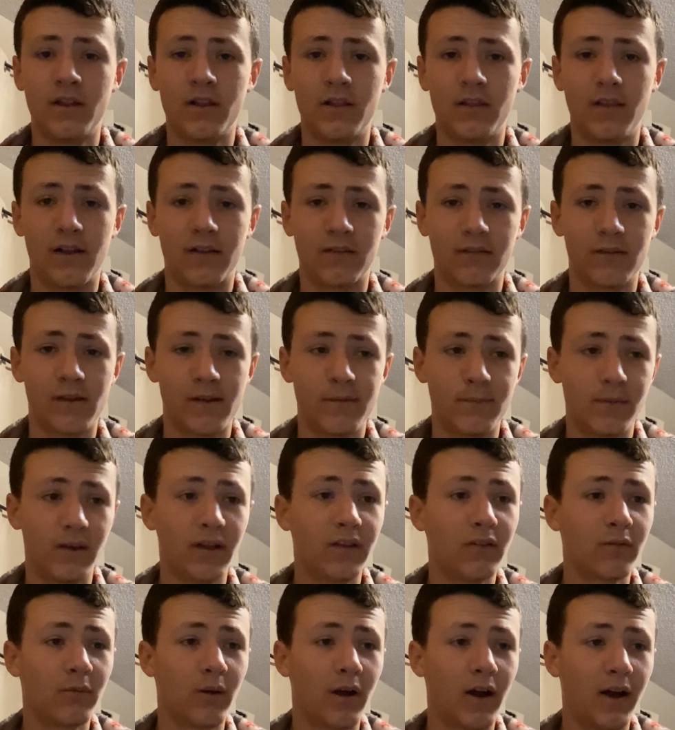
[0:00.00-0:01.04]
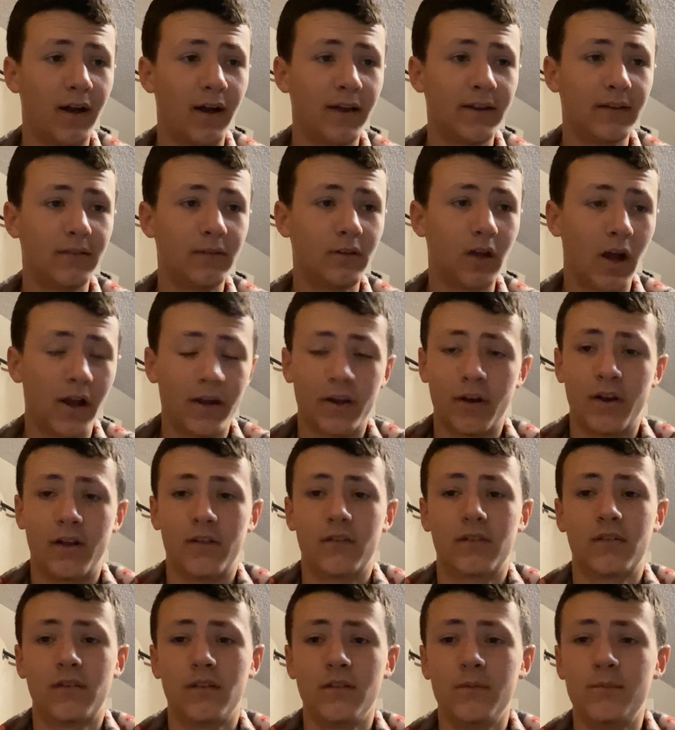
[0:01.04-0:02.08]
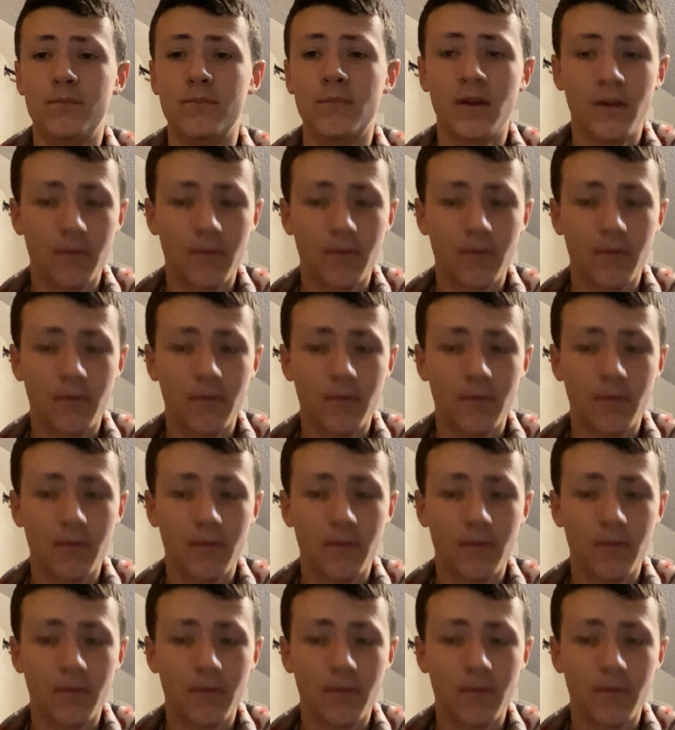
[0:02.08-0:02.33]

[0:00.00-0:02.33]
last night because I could not sleep.